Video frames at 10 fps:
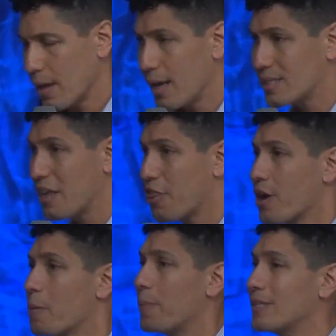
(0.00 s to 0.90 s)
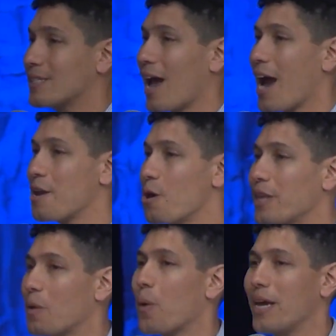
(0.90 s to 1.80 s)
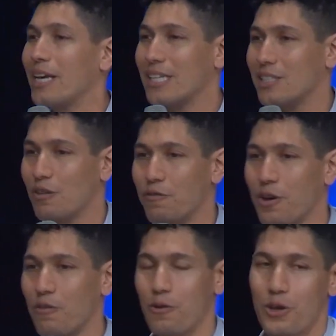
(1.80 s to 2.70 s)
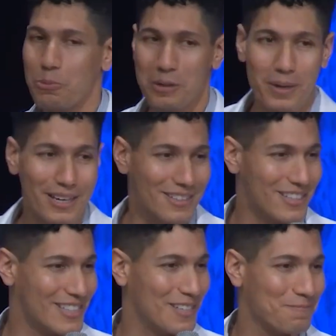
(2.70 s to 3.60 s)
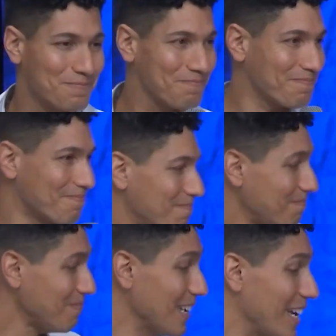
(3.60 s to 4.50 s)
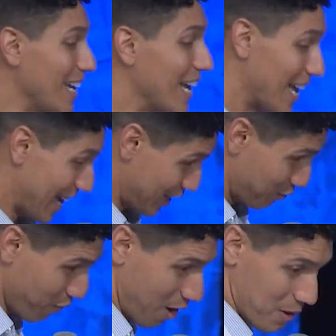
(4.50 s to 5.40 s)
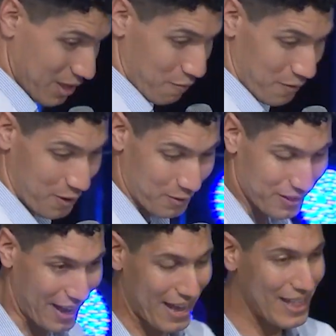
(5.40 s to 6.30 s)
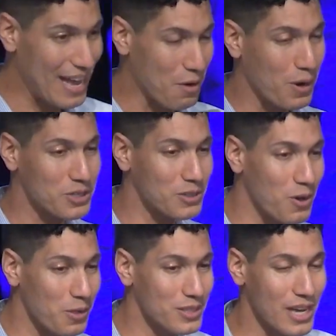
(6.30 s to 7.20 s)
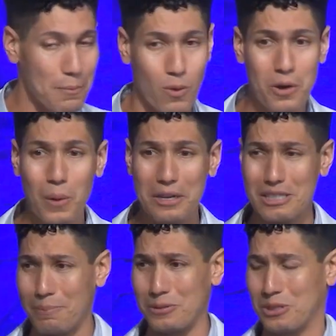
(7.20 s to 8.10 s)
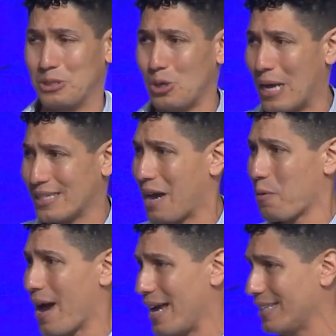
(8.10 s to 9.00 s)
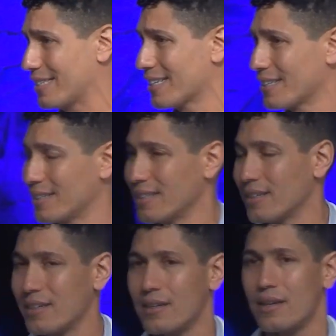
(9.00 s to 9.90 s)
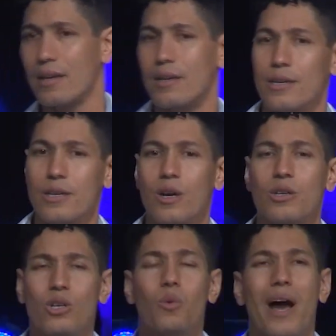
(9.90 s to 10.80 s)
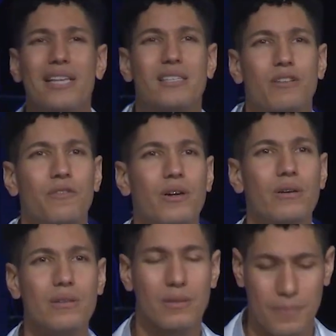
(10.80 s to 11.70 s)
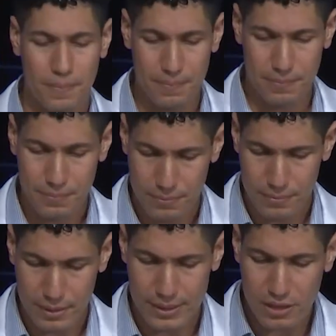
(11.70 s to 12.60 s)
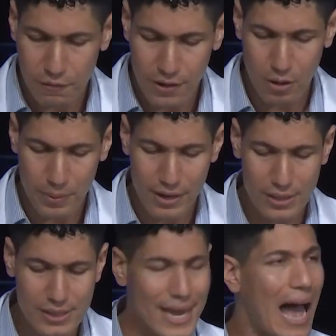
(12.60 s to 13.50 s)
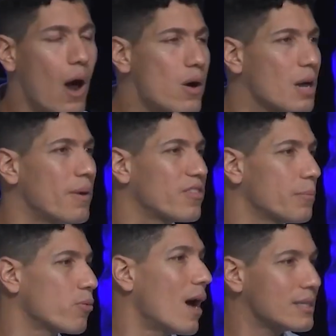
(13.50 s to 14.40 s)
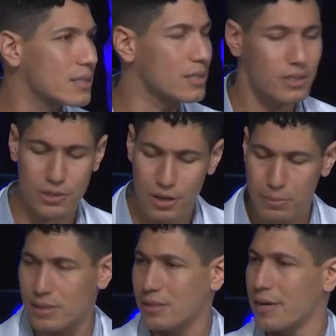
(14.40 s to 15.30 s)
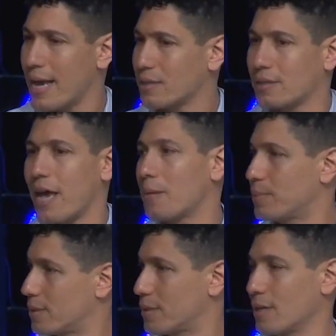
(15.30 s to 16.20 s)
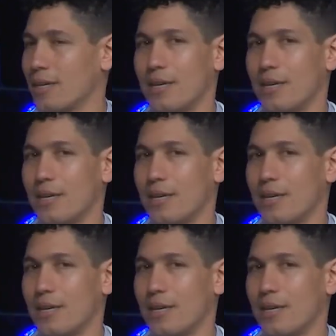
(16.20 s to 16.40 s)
As a therapist, I know that waiting is difficult for human beings. It's very difficult. I get that question all the time. What am I supposed to do as I wait? You know, you know why it's difficult? It's difficult because the outcome of the process determines the next steps.